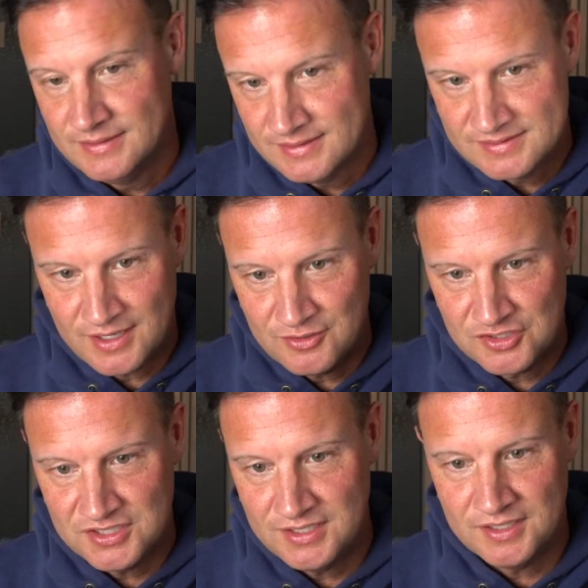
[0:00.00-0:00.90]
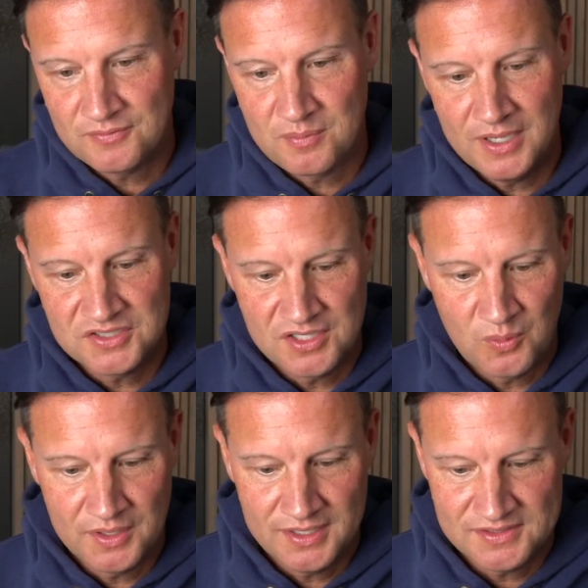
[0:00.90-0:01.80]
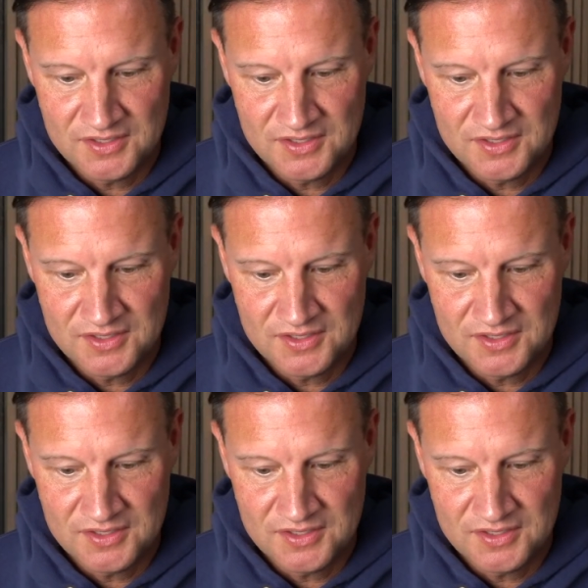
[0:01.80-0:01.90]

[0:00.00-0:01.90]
an entire sheet of information I want to get